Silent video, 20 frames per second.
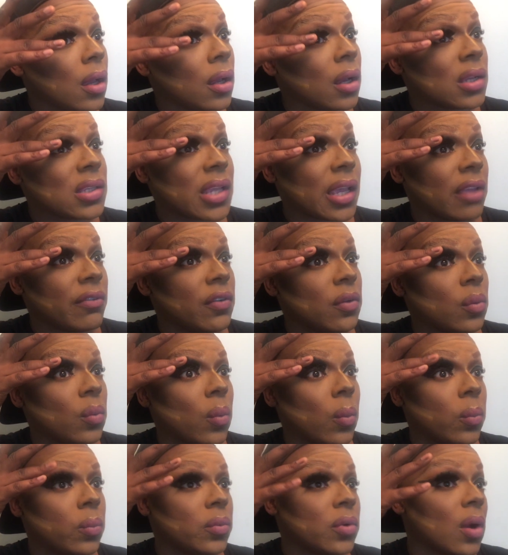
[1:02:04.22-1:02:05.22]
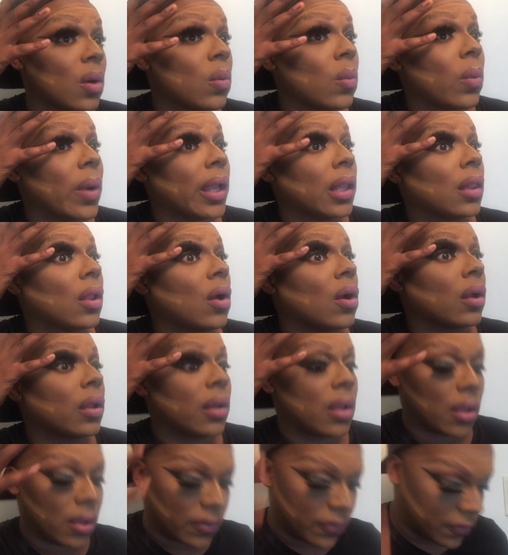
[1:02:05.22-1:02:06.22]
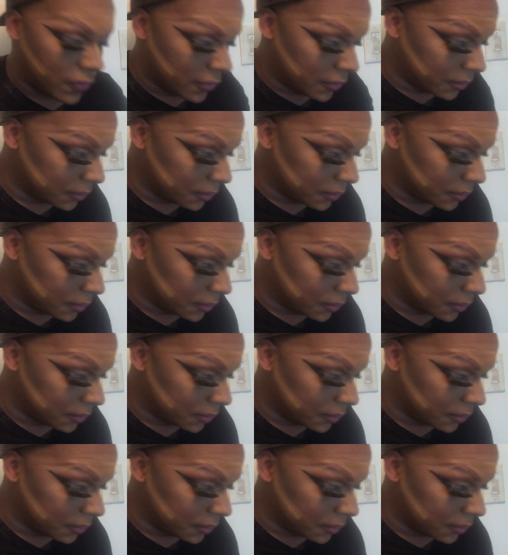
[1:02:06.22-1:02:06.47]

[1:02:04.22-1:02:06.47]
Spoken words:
because like if you don't wait long enough,